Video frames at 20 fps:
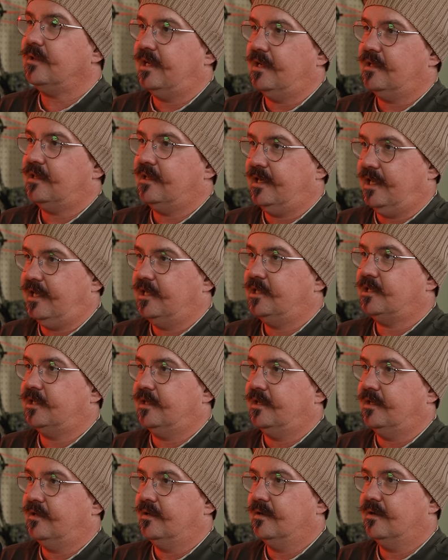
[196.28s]

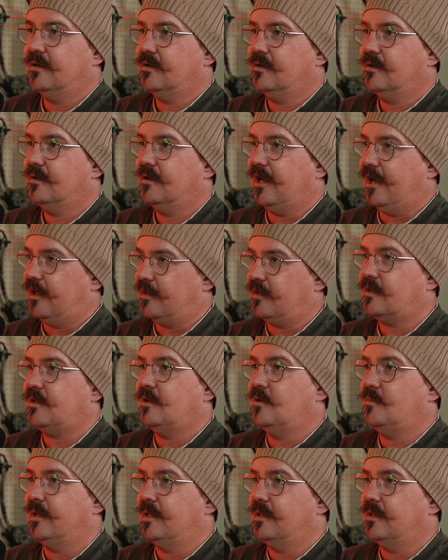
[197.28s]
inclination as
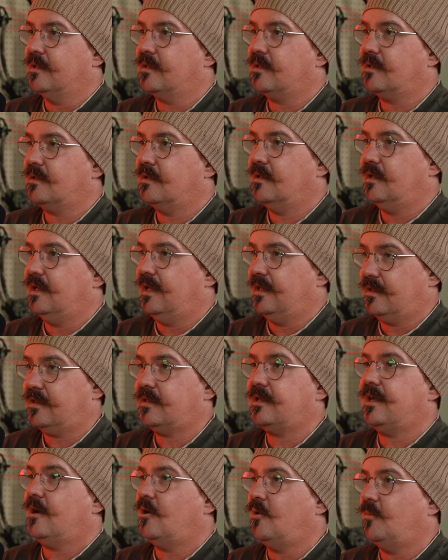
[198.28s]
humans is
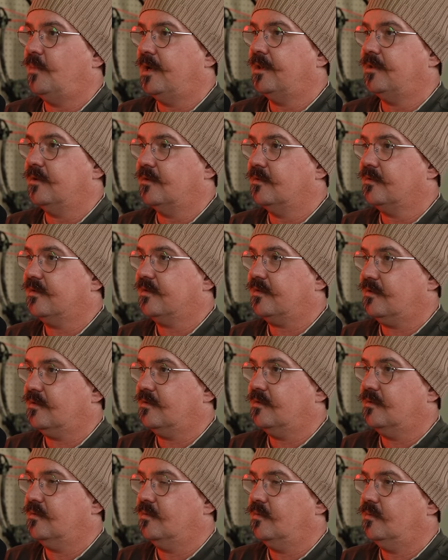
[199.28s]
to help others
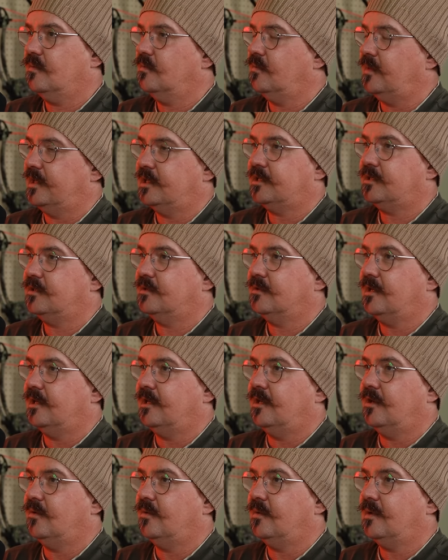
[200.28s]
which you
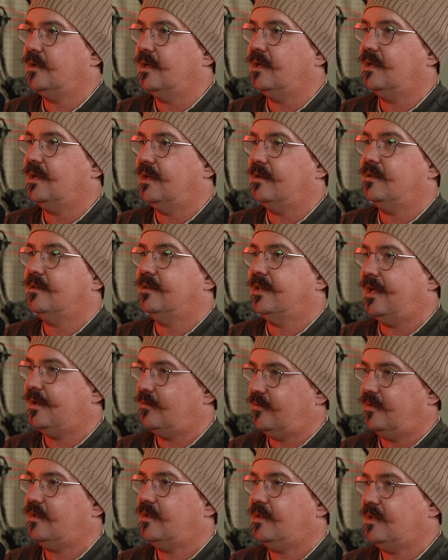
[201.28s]
know it, it
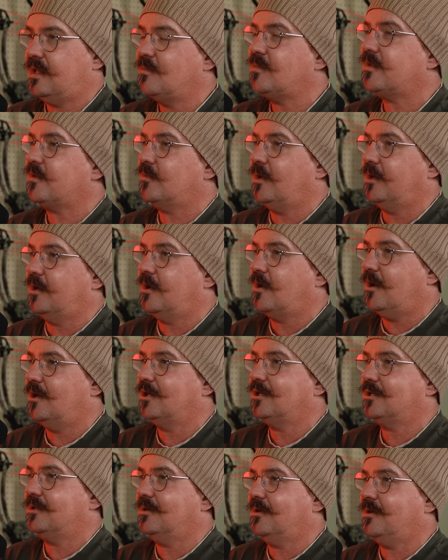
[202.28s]
that seems to run
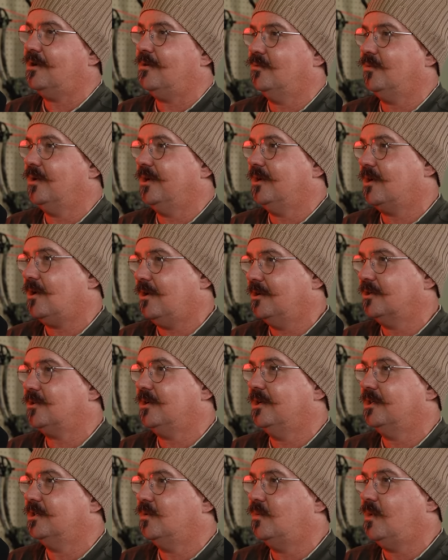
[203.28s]
con- run
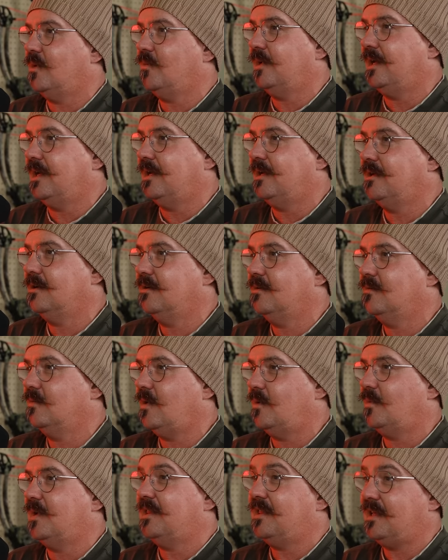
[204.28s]
contrary to what we
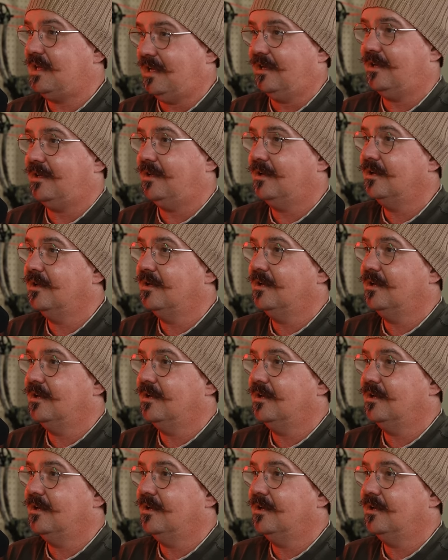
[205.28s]
what we think.